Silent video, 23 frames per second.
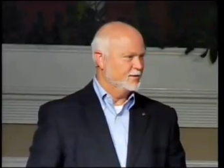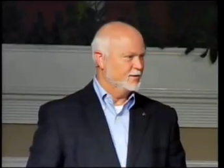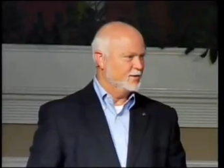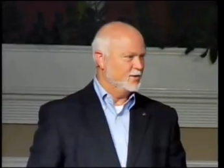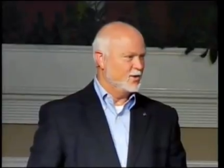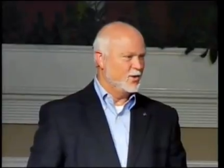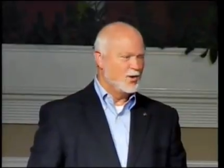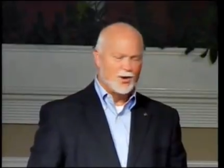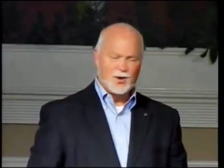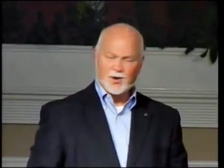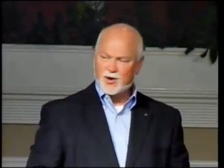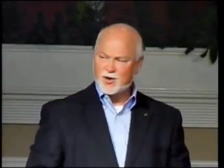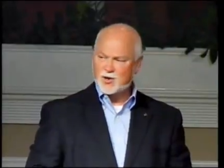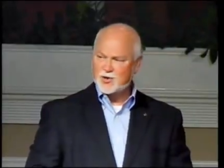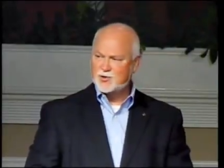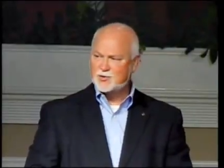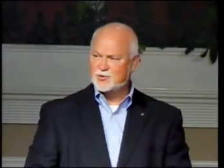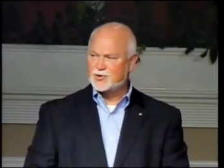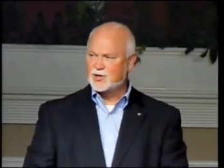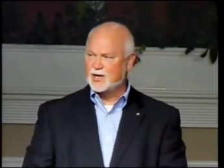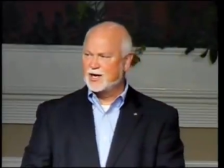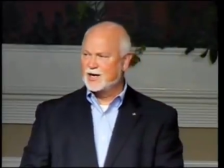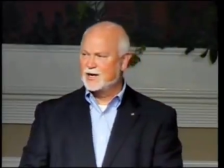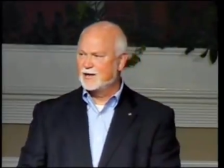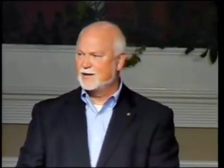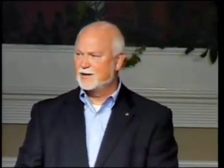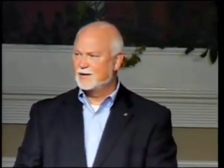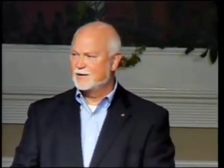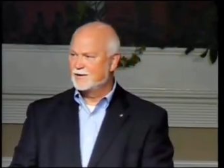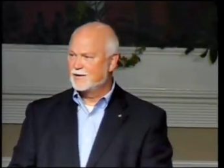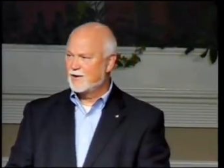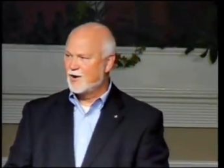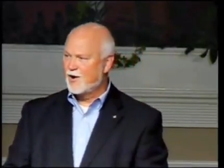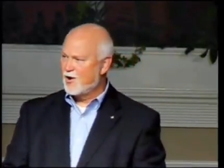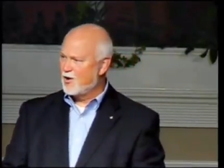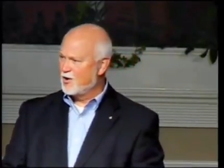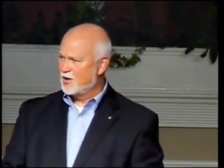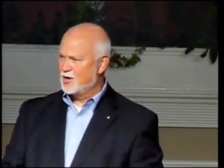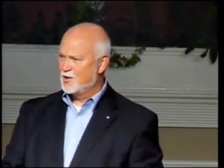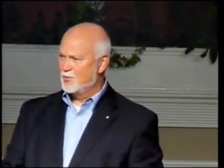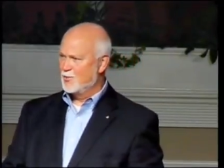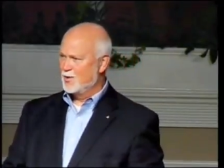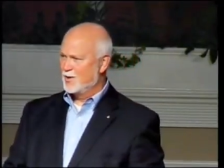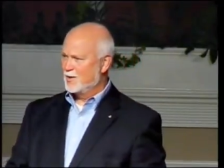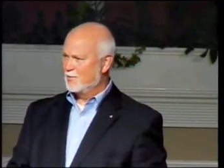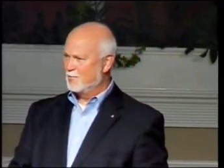Or are you trying to
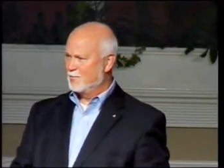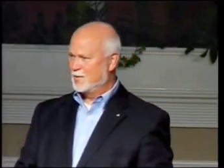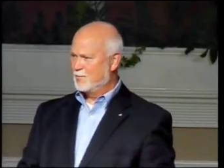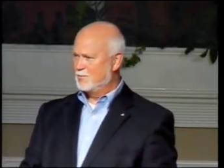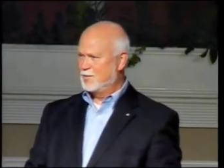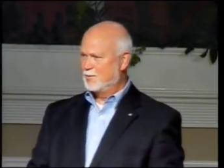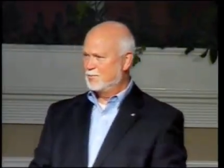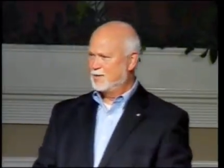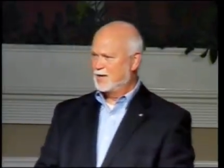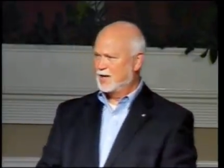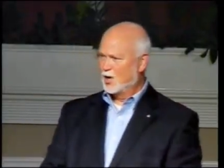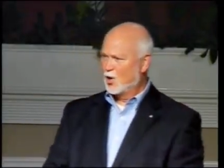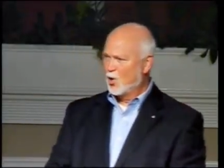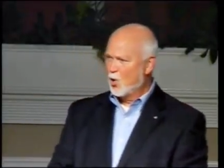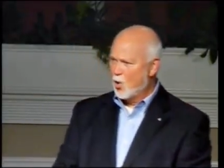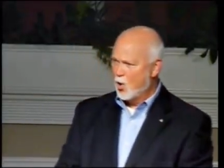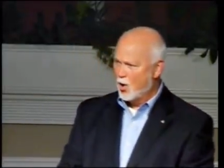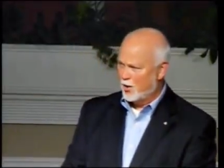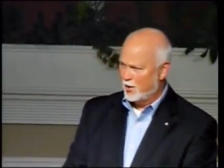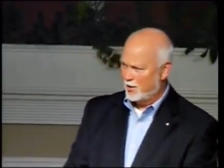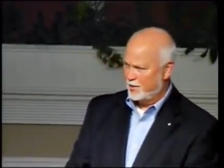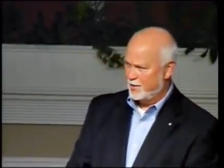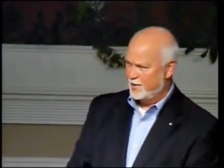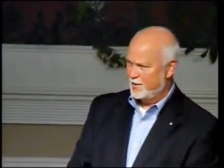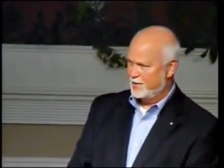argue with Him? But, but, but Lord,